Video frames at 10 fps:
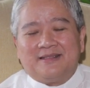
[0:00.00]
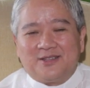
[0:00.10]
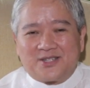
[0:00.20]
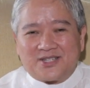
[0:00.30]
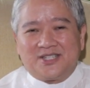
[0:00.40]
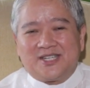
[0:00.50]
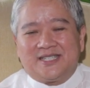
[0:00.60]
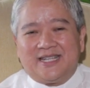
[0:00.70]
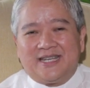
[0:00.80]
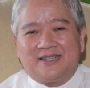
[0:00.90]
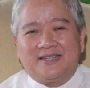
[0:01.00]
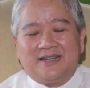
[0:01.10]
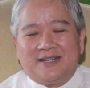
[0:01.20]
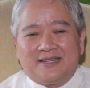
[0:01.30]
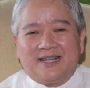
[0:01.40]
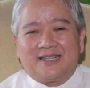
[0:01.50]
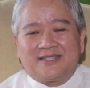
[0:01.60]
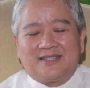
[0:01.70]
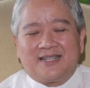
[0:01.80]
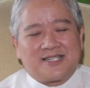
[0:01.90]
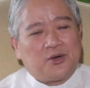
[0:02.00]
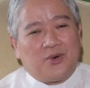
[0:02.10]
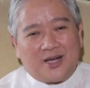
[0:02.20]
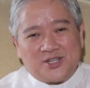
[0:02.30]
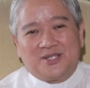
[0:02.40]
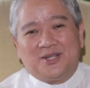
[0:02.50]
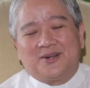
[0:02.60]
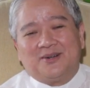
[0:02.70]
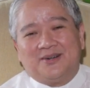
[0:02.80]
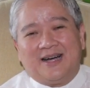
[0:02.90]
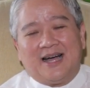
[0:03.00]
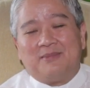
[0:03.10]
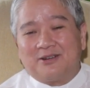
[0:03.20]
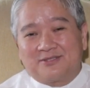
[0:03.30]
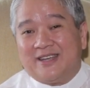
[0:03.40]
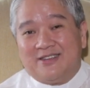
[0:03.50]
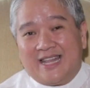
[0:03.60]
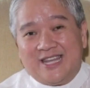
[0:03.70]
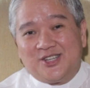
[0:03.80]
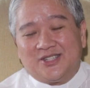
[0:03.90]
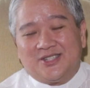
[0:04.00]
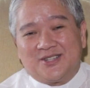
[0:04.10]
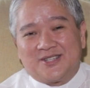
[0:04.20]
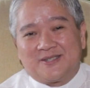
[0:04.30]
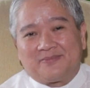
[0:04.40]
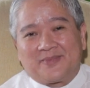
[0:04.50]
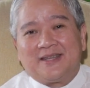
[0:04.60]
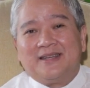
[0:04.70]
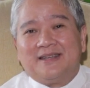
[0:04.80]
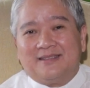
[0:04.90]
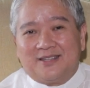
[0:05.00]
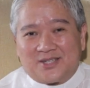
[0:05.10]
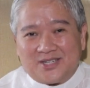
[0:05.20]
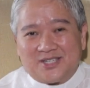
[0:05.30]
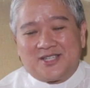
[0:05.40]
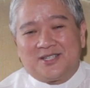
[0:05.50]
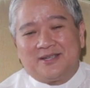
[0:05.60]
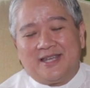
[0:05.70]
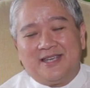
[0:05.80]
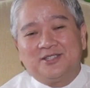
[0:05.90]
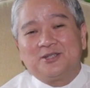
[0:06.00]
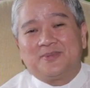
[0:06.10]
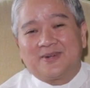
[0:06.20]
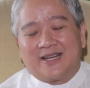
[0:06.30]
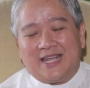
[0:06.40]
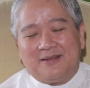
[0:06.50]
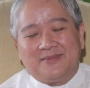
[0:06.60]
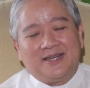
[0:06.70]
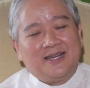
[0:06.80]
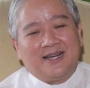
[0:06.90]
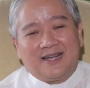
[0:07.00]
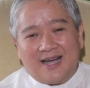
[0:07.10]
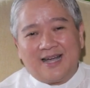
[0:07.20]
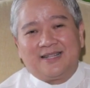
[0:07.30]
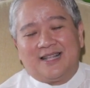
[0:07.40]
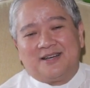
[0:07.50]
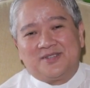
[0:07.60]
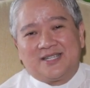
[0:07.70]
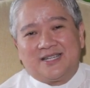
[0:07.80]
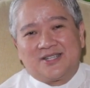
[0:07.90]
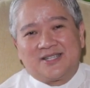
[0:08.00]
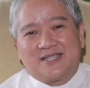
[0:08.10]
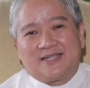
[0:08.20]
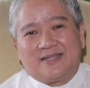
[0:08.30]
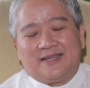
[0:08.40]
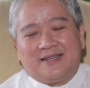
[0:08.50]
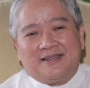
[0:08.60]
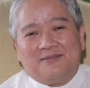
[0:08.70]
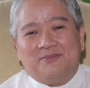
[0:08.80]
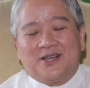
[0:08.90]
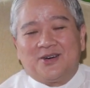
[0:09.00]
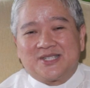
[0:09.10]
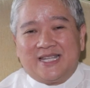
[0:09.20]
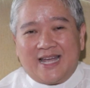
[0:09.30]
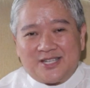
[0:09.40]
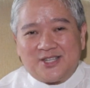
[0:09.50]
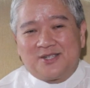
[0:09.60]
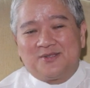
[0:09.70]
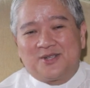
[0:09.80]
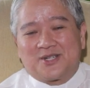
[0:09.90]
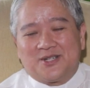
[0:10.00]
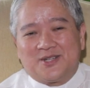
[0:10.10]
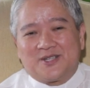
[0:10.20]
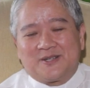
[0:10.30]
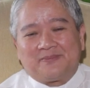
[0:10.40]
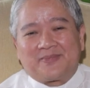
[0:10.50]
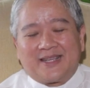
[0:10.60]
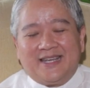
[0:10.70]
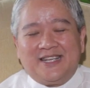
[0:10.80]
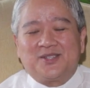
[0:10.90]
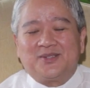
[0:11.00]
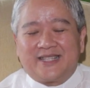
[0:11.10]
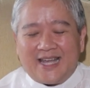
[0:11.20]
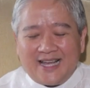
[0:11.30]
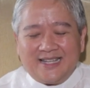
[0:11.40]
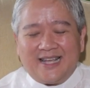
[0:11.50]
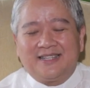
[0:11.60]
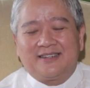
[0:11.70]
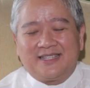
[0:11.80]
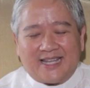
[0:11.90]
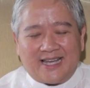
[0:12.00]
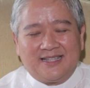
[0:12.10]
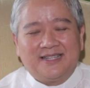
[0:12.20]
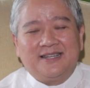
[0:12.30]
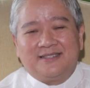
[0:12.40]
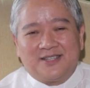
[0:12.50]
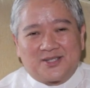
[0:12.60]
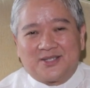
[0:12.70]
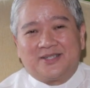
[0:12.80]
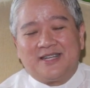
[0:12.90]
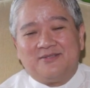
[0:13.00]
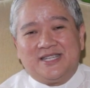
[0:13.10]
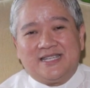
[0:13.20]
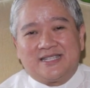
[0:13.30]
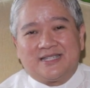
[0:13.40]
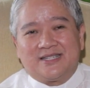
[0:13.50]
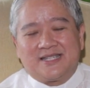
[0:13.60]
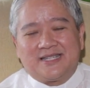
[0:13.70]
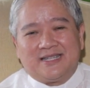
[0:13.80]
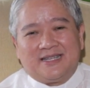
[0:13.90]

The church is there not as a watchdog about violations. The church is here to proclaim God loves us. Because the essence of the church is to tell and retell the story of Jesus.